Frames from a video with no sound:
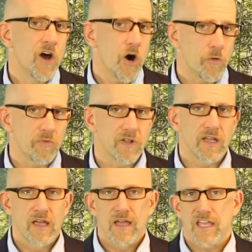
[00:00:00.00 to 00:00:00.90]

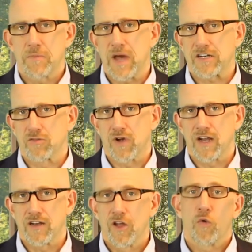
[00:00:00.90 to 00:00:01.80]
hopefully get back to
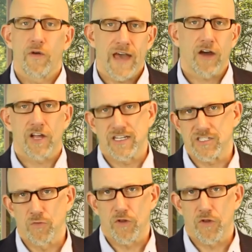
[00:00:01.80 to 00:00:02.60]
running without custom